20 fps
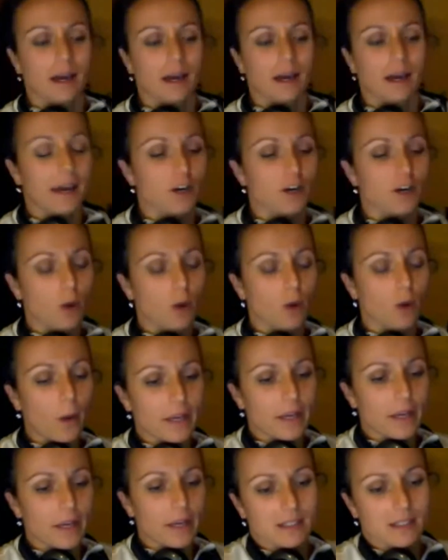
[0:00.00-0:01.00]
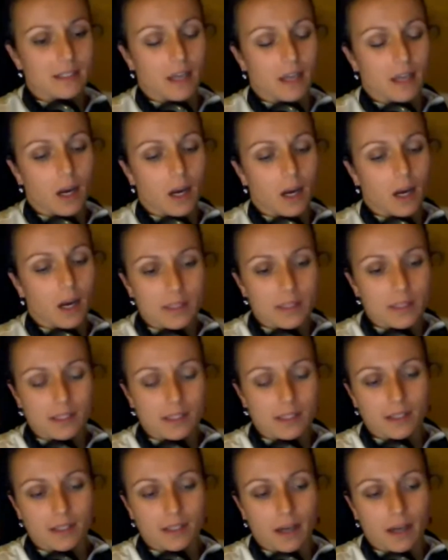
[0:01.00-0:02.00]
I don't know how it's
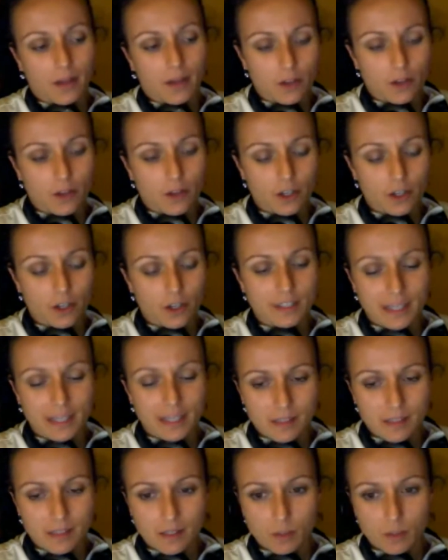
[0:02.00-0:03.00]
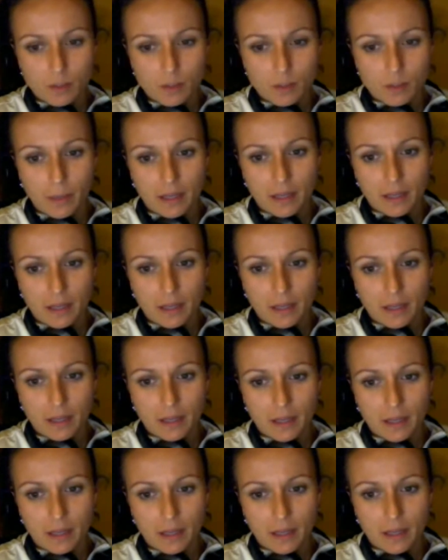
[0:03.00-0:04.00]
in other dances, but in
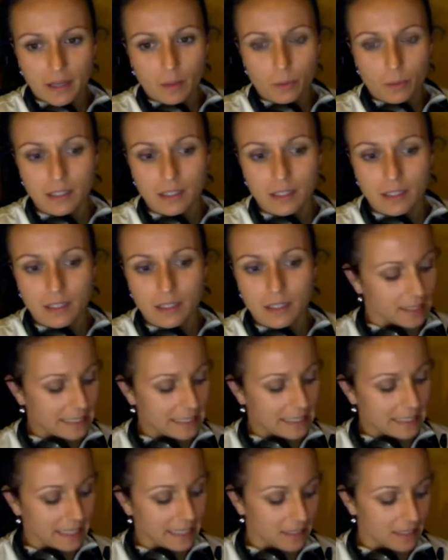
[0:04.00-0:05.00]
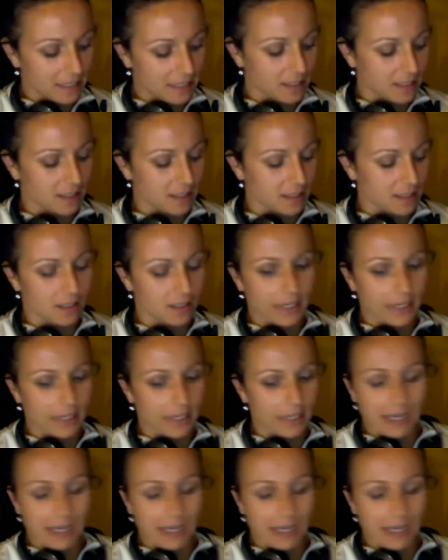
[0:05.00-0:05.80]
the Berlin dances,